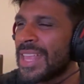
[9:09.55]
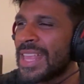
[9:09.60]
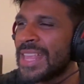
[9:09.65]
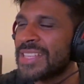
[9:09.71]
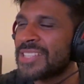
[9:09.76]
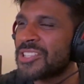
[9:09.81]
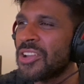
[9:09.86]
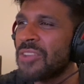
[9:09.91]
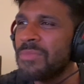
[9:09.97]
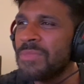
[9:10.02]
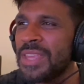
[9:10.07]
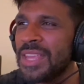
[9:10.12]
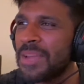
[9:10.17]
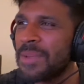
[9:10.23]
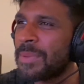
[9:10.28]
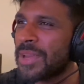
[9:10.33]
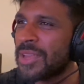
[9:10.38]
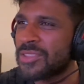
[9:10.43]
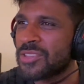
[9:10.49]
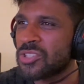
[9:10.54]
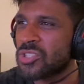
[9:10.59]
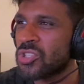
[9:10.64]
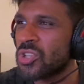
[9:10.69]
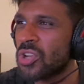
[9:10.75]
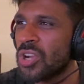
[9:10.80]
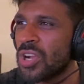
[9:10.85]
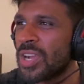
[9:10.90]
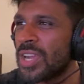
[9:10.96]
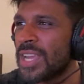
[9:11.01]
Something about the
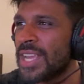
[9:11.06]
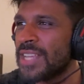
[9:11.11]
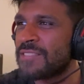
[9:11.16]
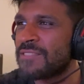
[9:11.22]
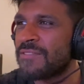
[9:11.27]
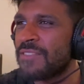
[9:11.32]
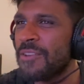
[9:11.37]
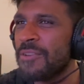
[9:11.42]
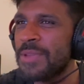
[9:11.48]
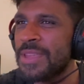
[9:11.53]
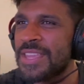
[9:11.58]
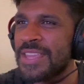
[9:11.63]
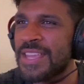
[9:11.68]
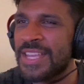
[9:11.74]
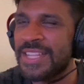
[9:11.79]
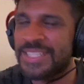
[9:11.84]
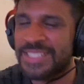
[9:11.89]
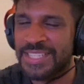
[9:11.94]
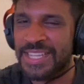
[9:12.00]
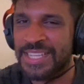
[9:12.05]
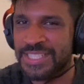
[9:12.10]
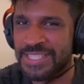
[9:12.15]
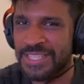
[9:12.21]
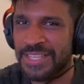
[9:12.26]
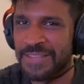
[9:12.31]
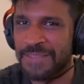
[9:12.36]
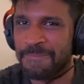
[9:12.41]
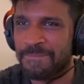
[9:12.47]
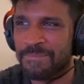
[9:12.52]
song is very
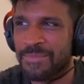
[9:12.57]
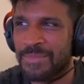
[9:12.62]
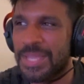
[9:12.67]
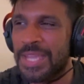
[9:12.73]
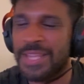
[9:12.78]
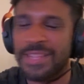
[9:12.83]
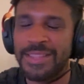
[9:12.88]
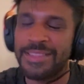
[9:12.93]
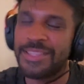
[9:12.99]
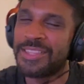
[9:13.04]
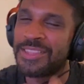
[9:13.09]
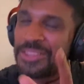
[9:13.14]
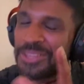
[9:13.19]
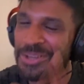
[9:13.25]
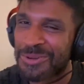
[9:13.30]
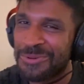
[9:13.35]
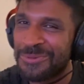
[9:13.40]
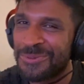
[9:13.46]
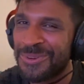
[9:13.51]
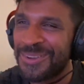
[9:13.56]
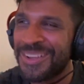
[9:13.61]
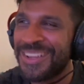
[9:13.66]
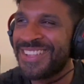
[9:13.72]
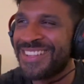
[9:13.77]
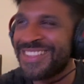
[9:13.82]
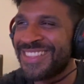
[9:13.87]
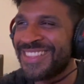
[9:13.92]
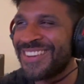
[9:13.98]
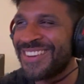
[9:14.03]
addicting. No,
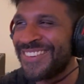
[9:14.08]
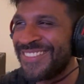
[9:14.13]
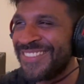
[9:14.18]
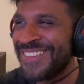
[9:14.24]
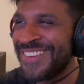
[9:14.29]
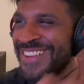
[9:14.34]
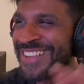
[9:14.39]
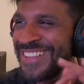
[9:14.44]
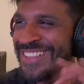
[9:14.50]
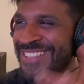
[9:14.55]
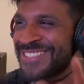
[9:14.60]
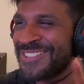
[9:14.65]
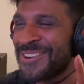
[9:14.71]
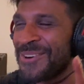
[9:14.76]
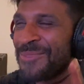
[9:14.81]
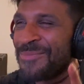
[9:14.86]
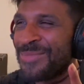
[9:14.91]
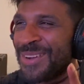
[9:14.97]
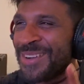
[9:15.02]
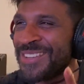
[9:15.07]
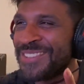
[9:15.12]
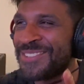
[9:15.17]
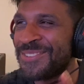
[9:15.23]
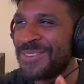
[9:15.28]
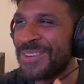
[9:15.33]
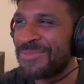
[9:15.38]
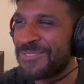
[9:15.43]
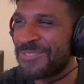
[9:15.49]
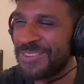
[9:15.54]
it's not a pun
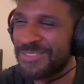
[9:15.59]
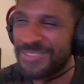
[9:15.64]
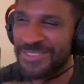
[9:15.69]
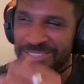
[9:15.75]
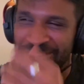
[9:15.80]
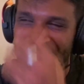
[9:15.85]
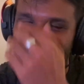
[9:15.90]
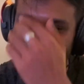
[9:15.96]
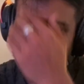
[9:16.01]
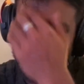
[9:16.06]
to our previous song